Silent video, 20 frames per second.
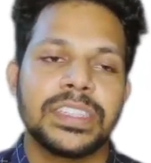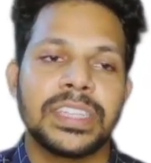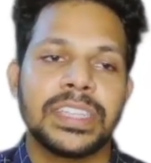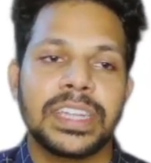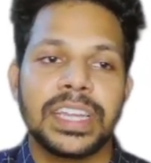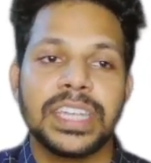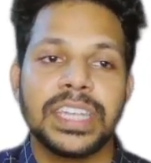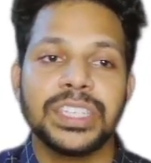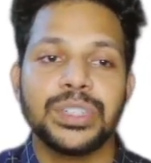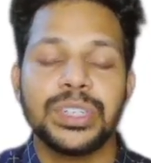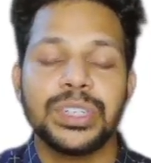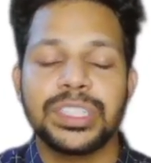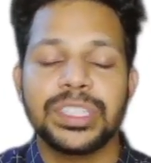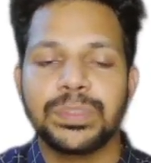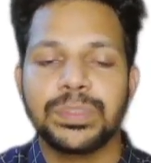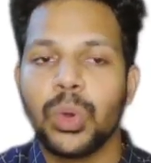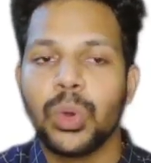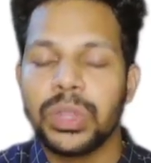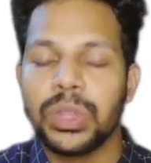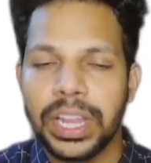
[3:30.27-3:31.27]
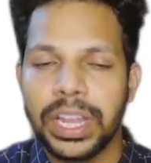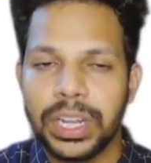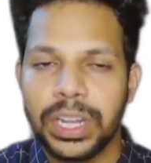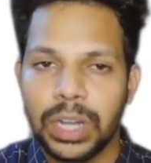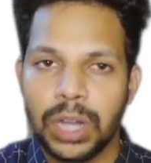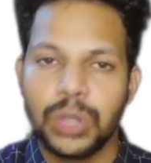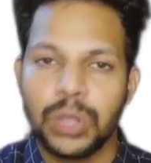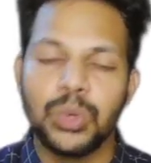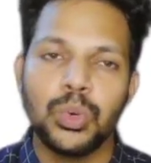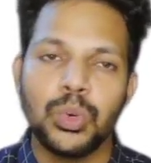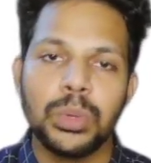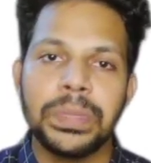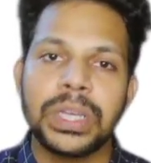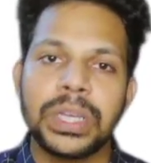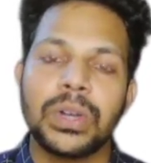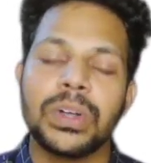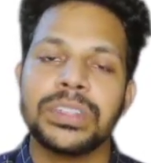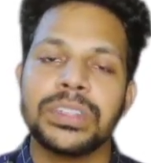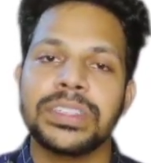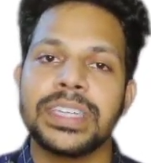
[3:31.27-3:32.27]
the ratio is more than 2
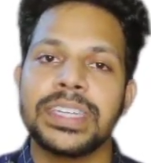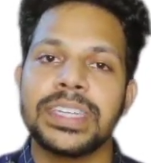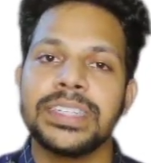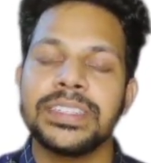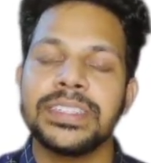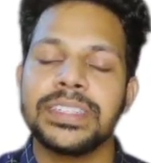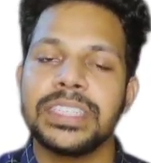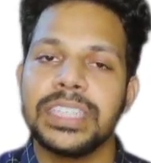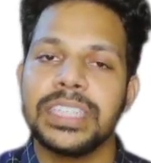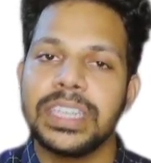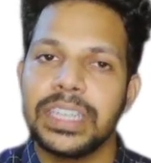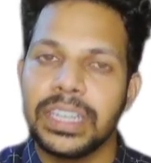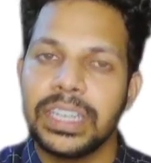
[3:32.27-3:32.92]
because there is